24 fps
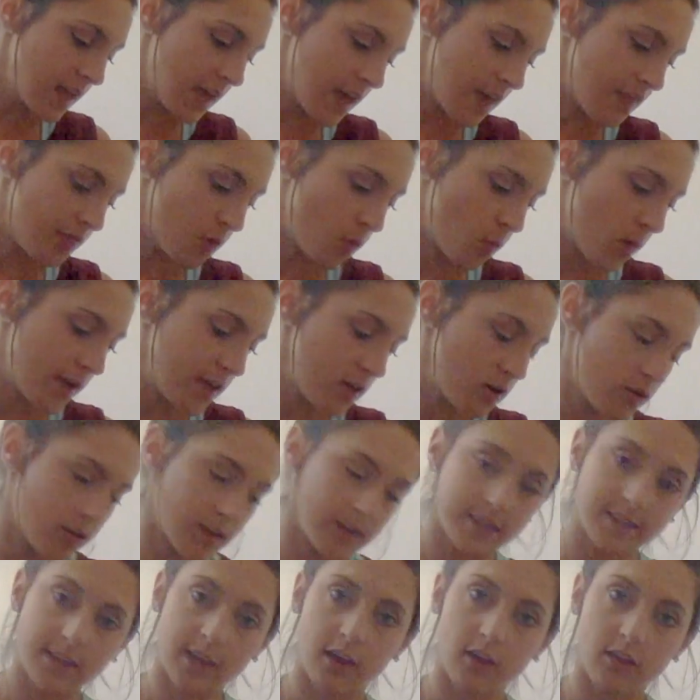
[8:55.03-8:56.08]
And the way you can
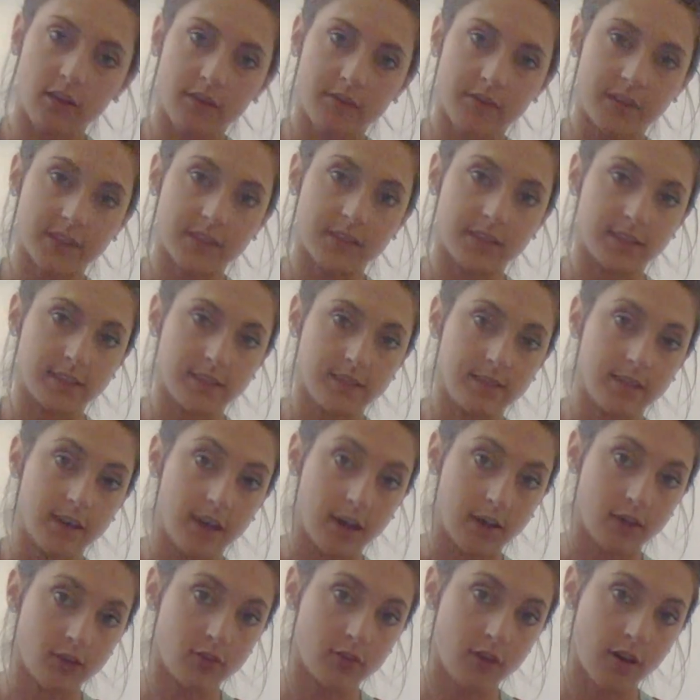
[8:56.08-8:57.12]
tell if this is
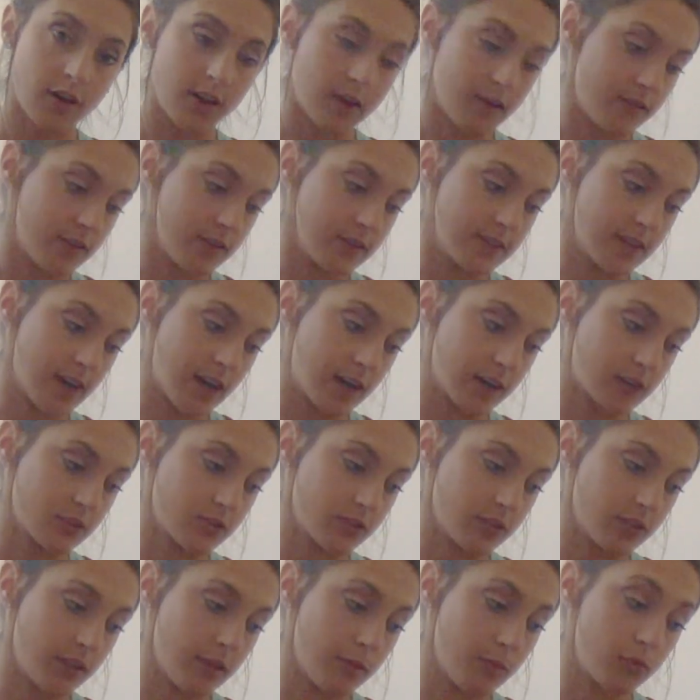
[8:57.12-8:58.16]
done or not, if it's
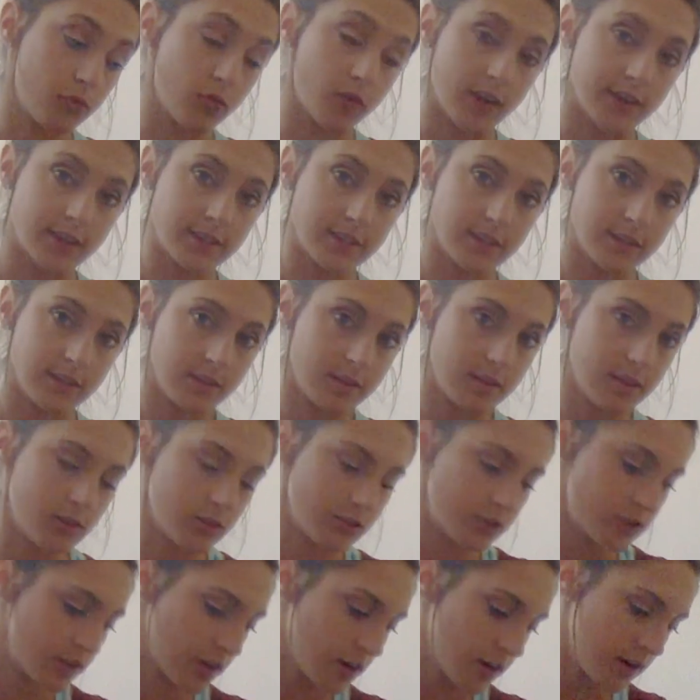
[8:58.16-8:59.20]
actually pressed into the
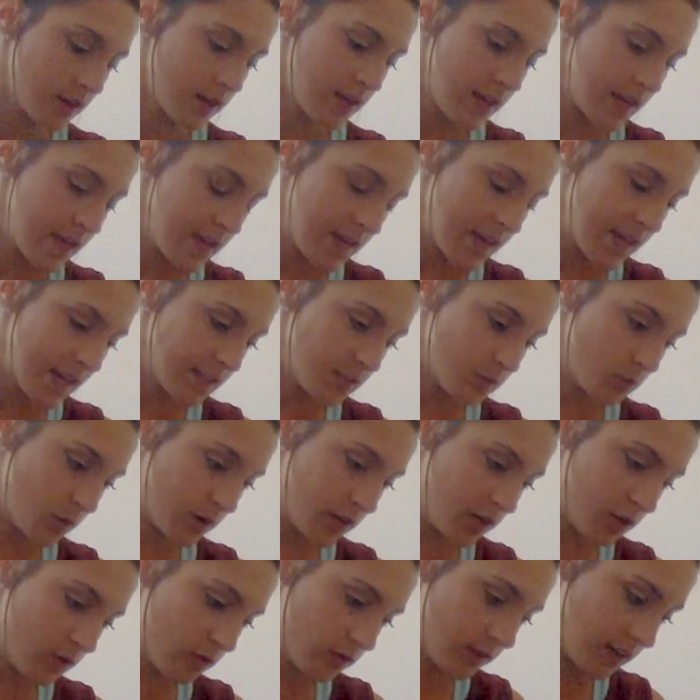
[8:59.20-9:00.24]
shirt, is when
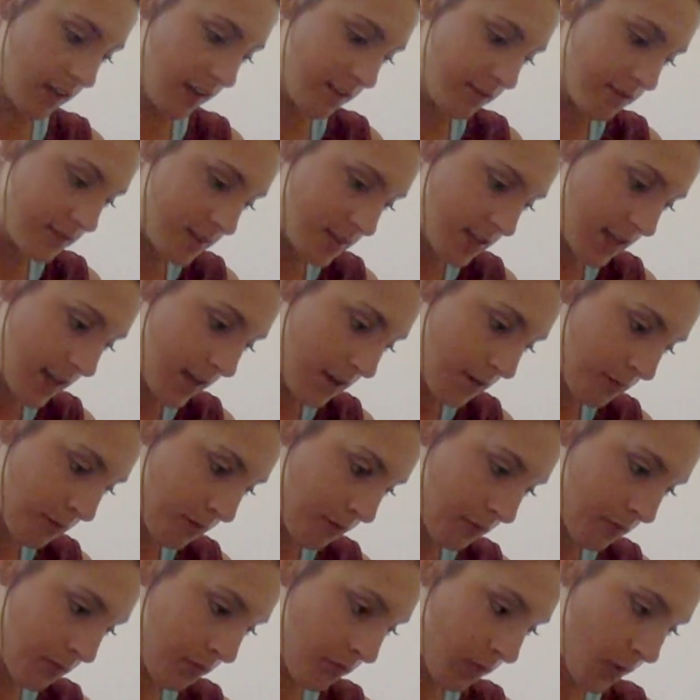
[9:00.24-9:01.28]
you lift it,
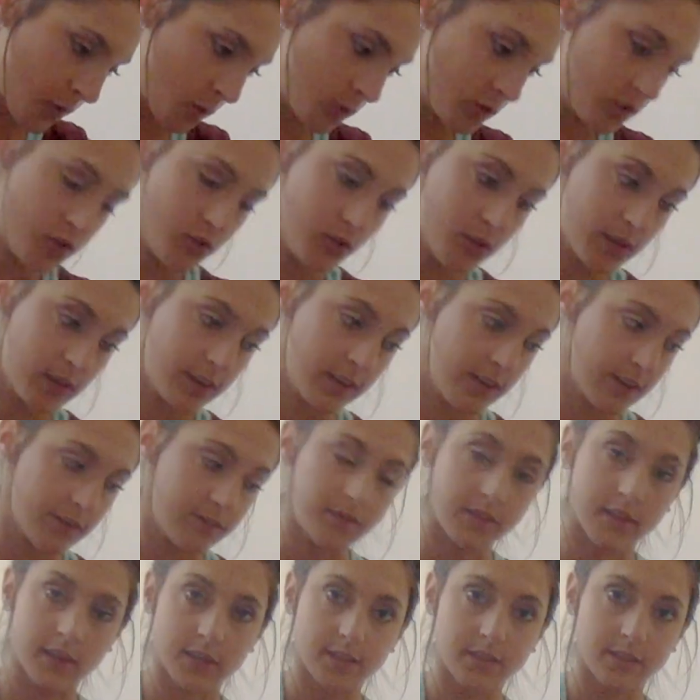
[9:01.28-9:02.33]
which you can lift
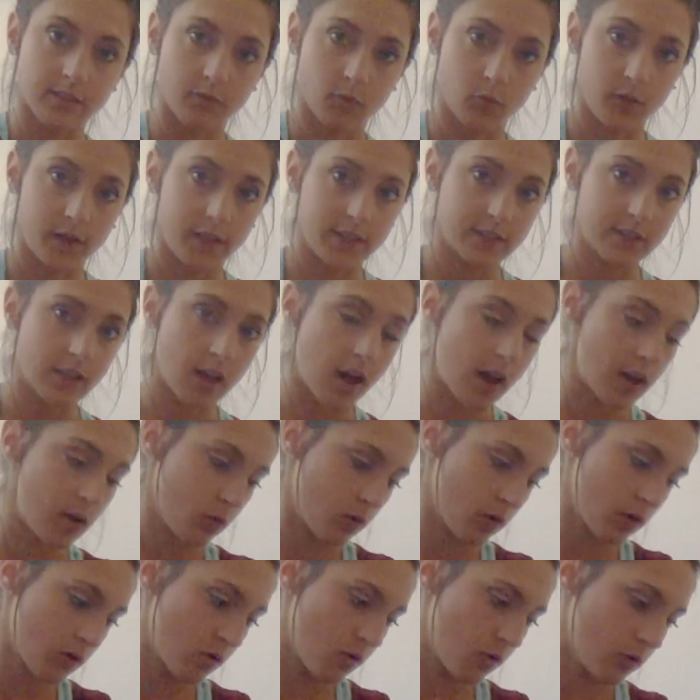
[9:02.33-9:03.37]
this when it's hot
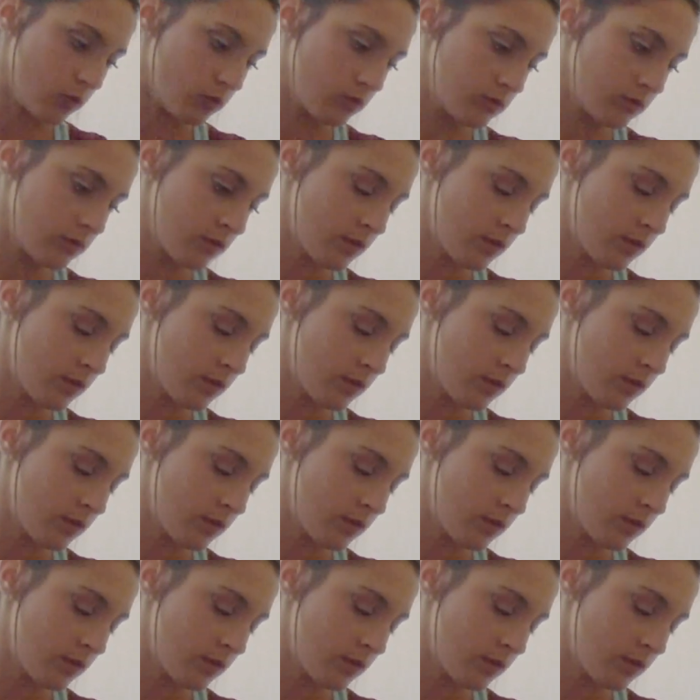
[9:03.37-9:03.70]
or cold.